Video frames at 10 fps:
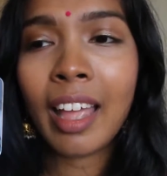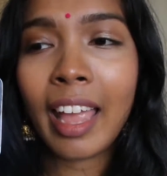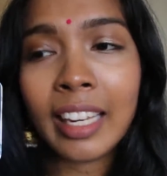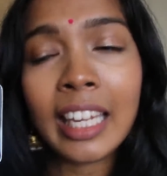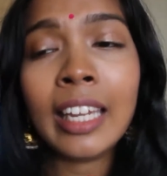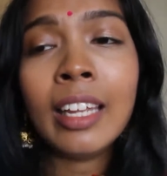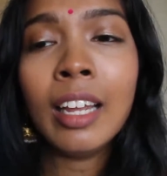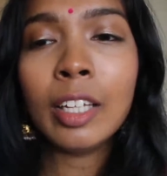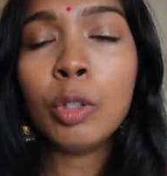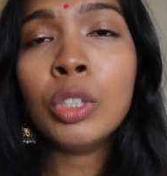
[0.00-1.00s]
and he
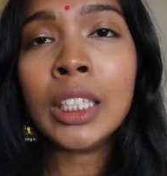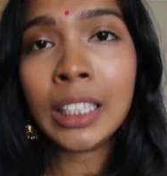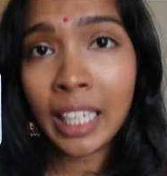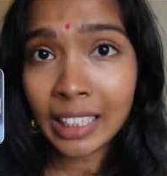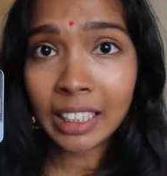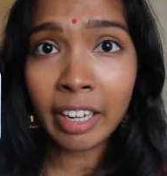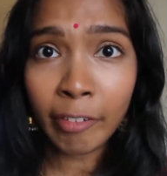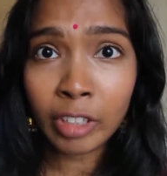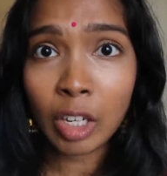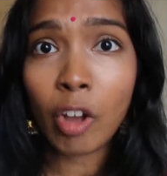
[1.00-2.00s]
uses his
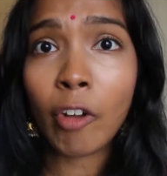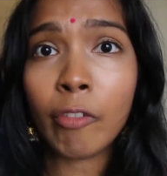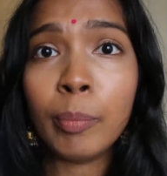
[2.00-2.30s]
gift of